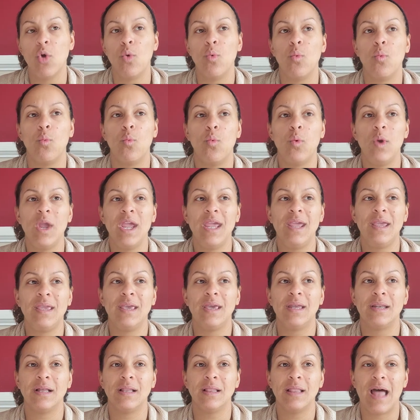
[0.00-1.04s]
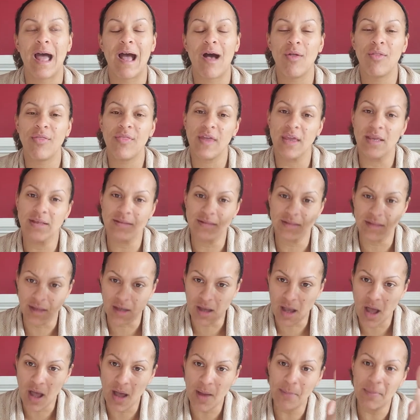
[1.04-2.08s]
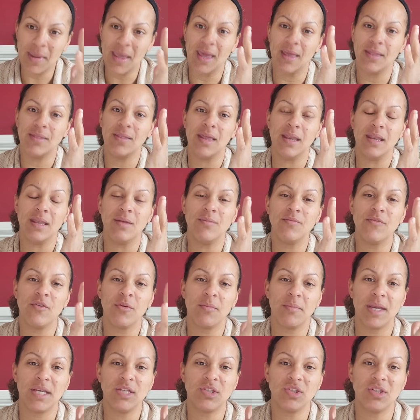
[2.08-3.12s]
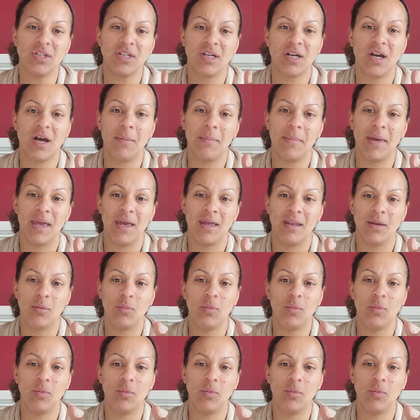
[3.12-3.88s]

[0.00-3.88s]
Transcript: we can allow things to come in, that information to come in,